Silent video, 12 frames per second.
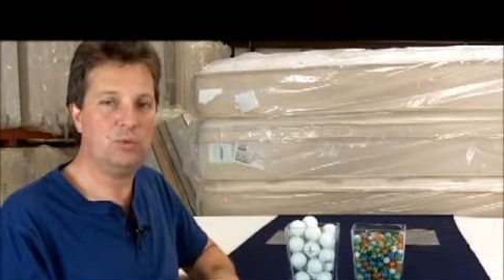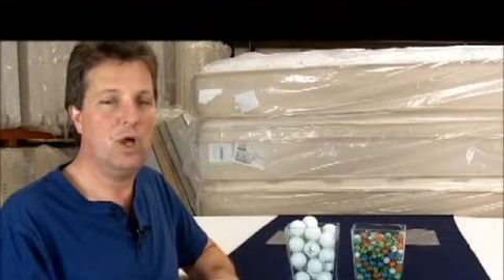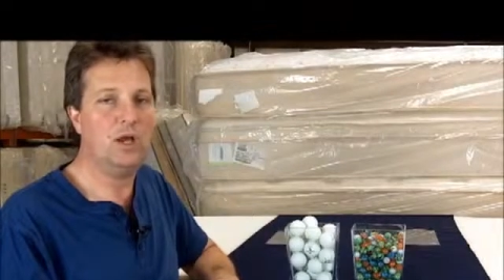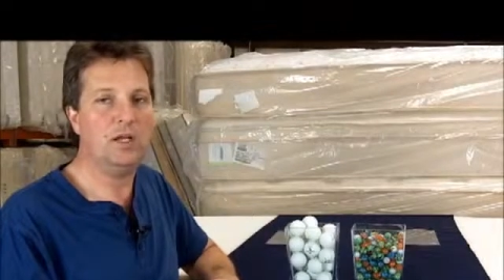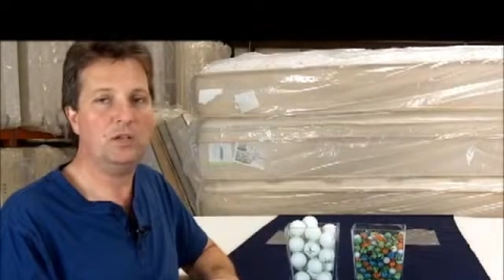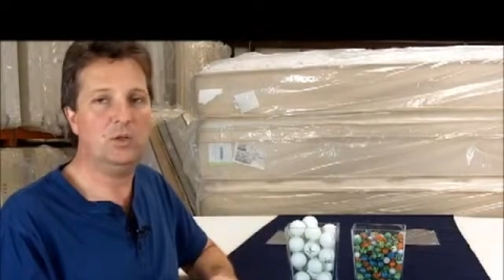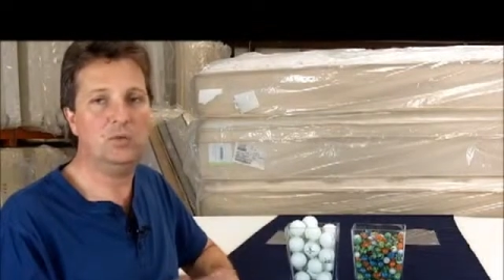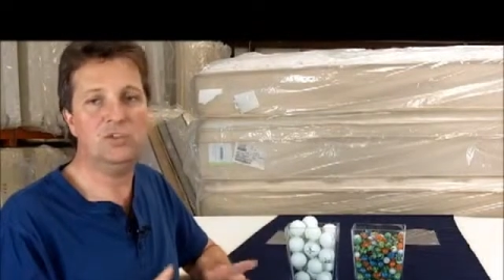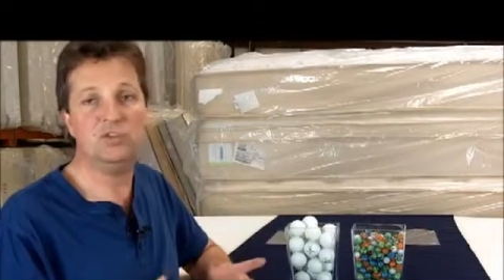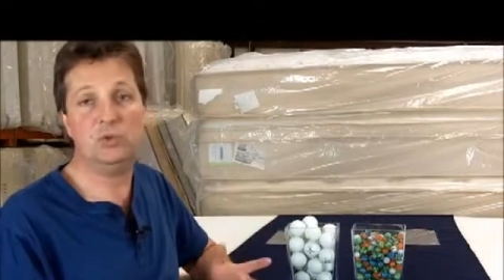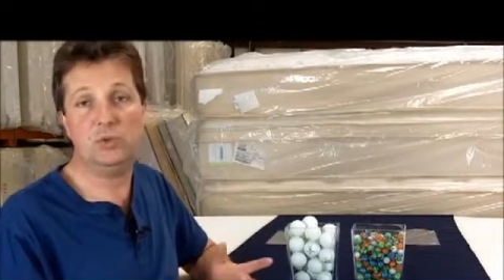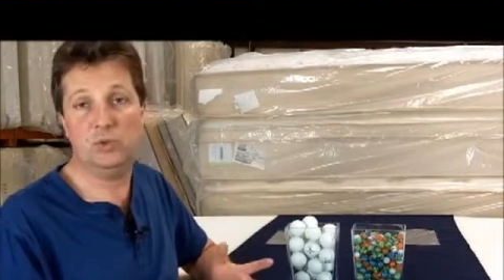a product that
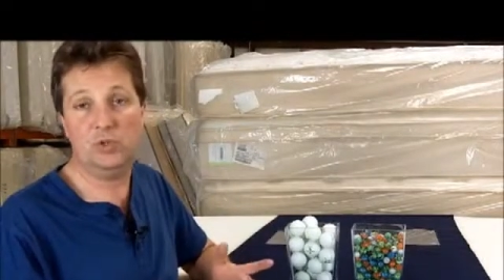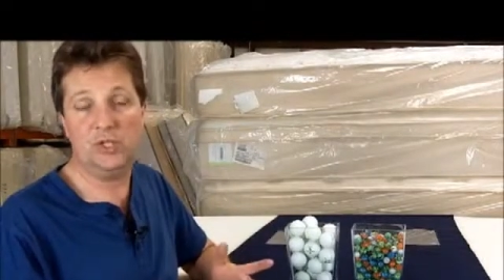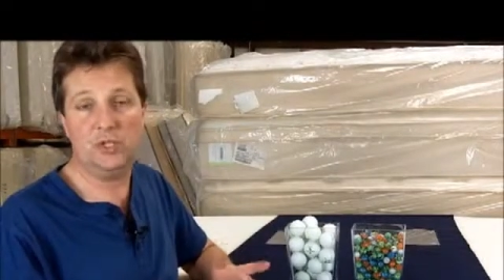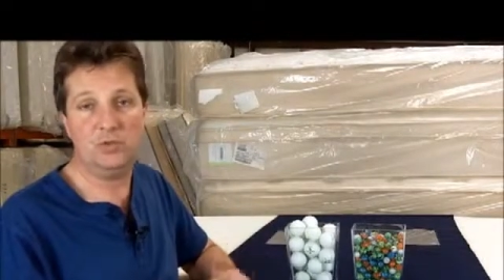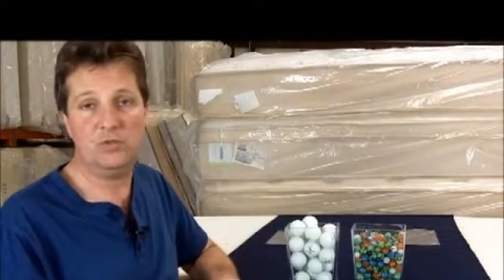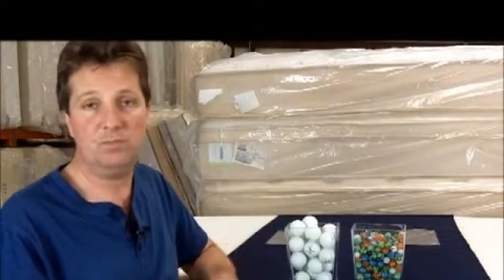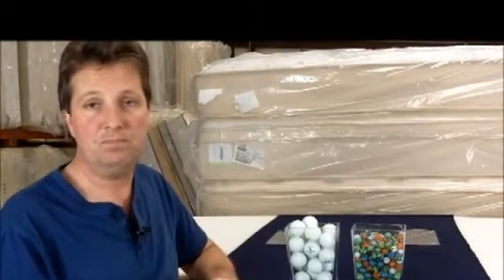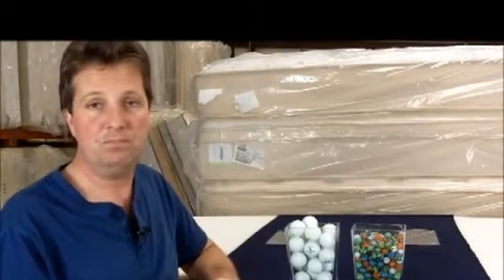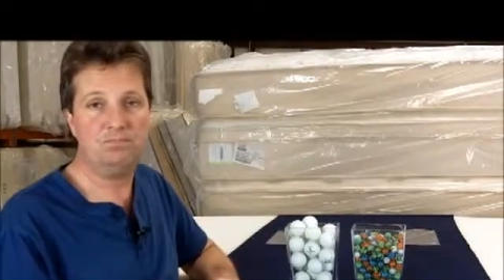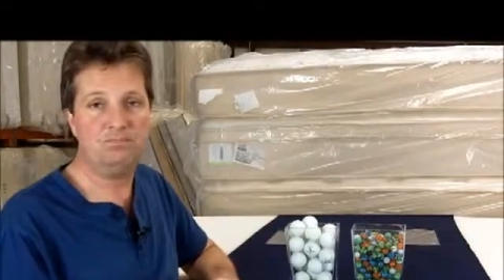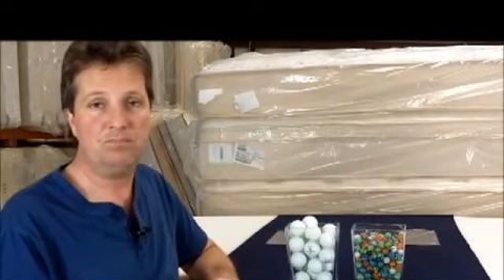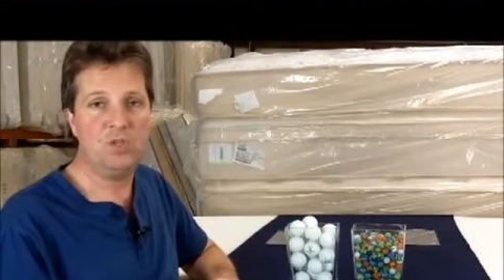would suit your needs.
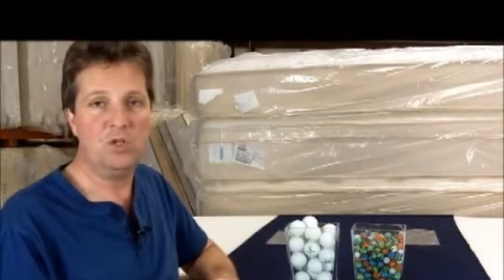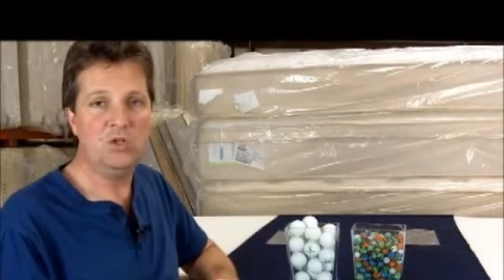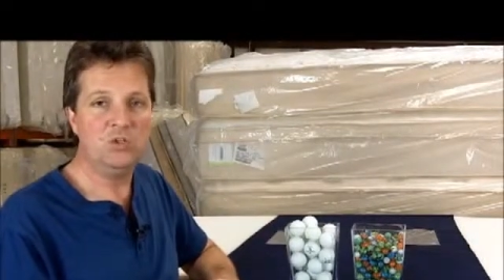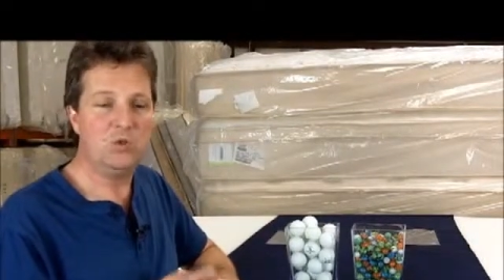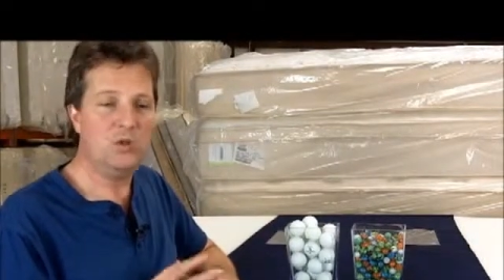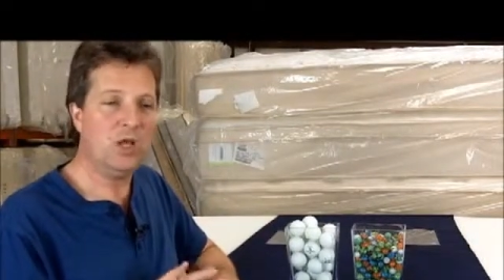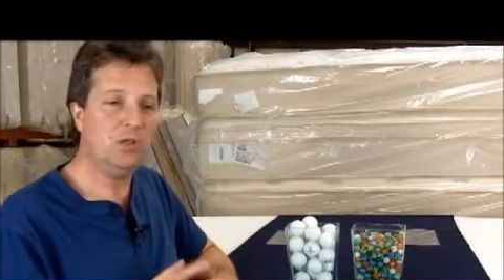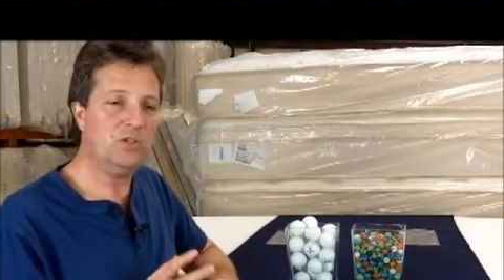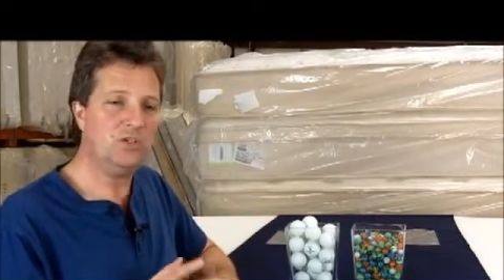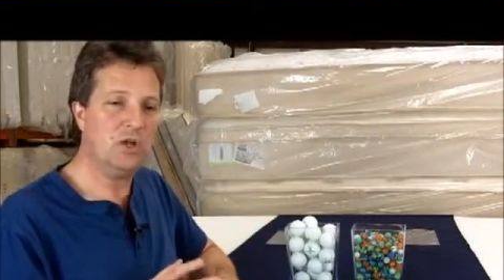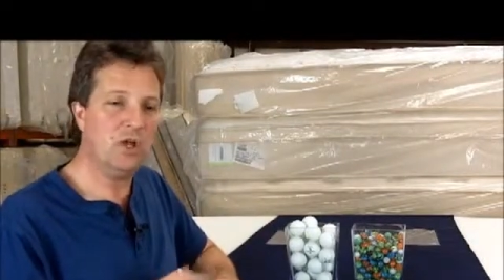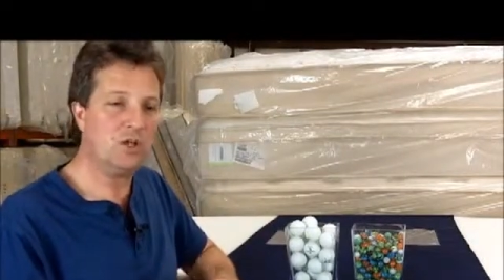So now
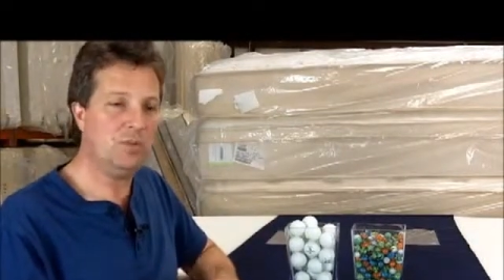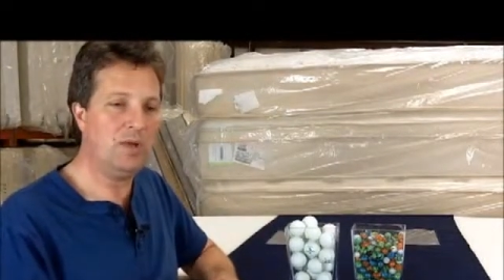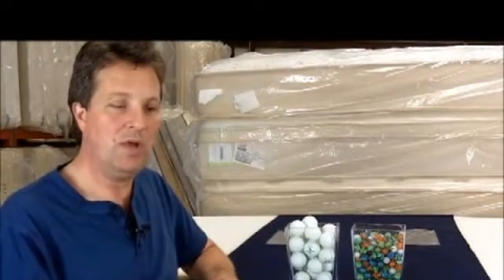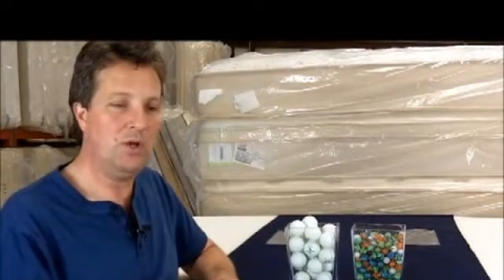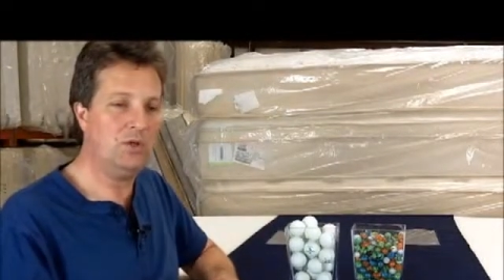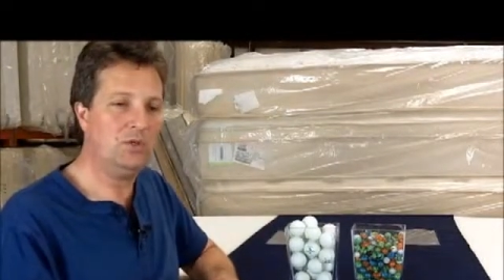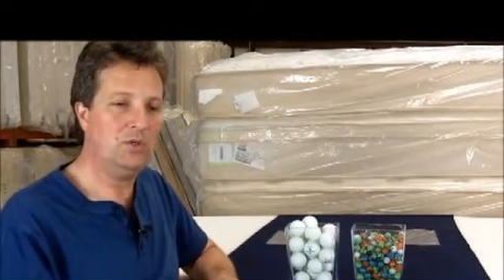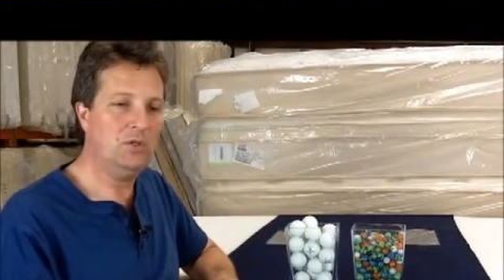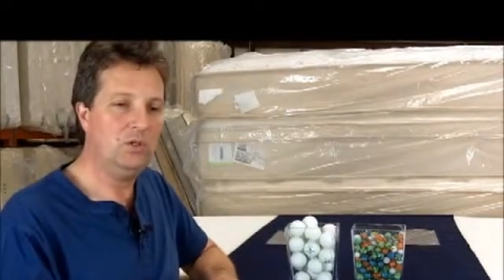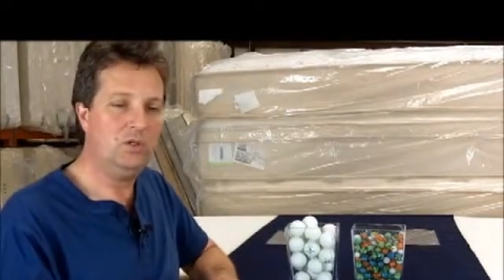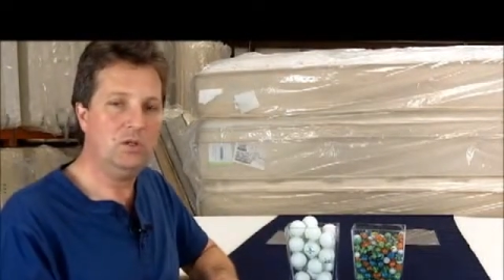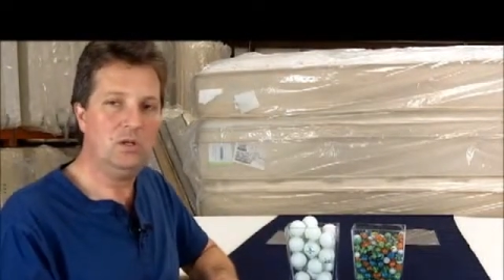let's talk about
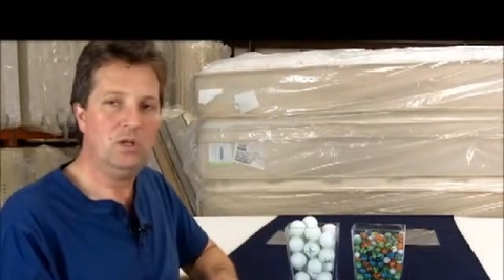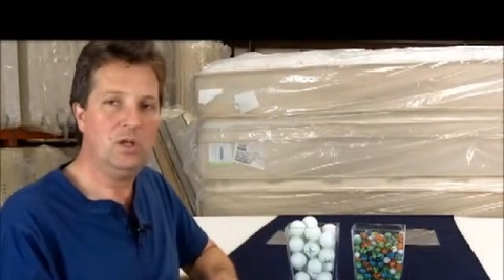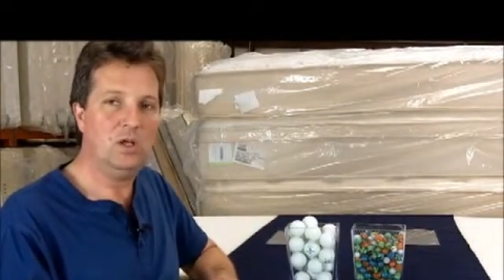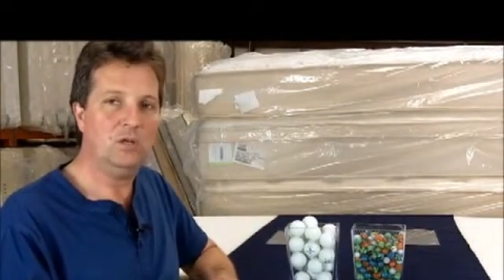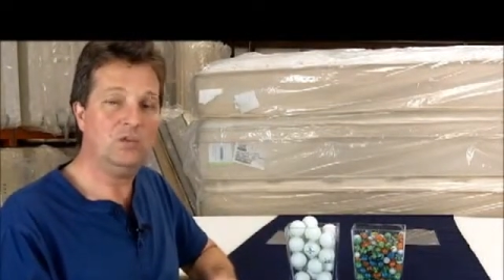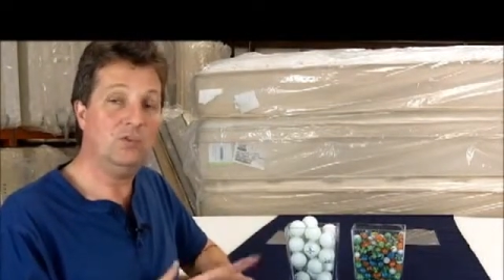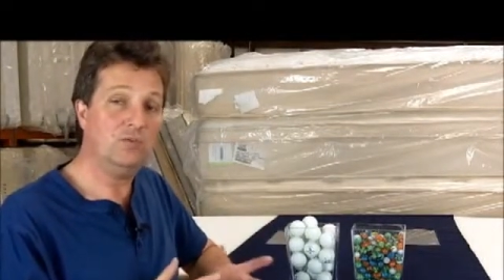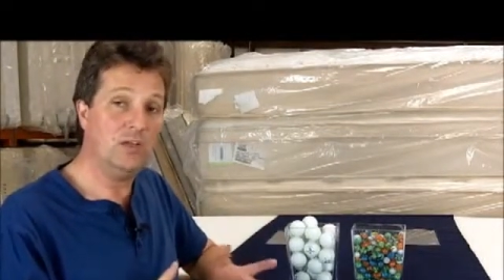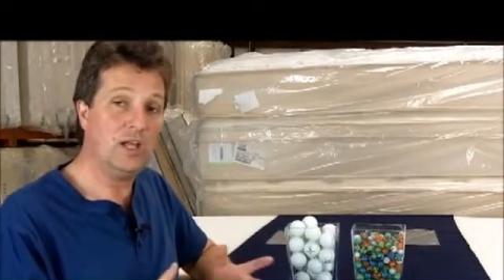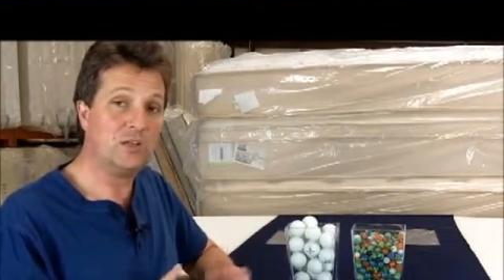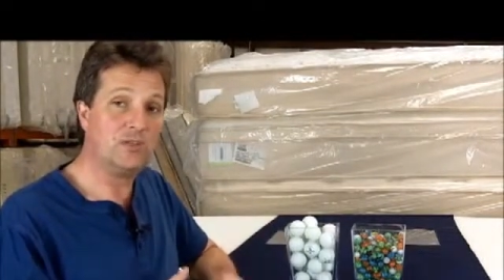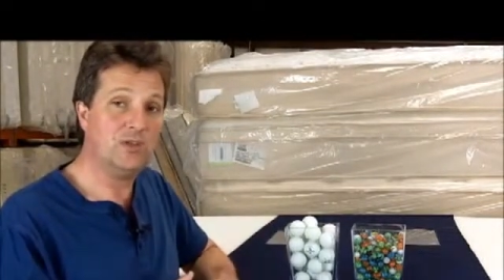
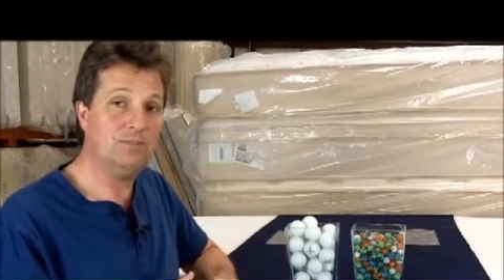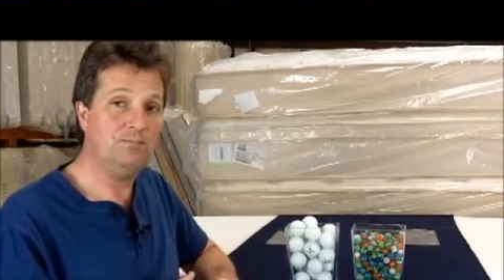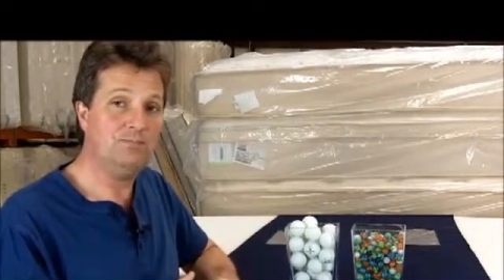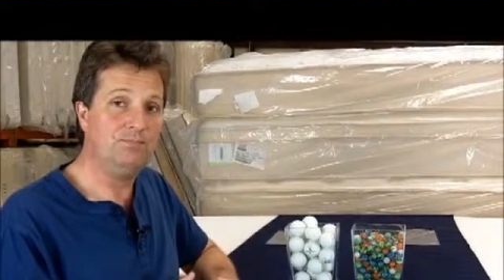deflection.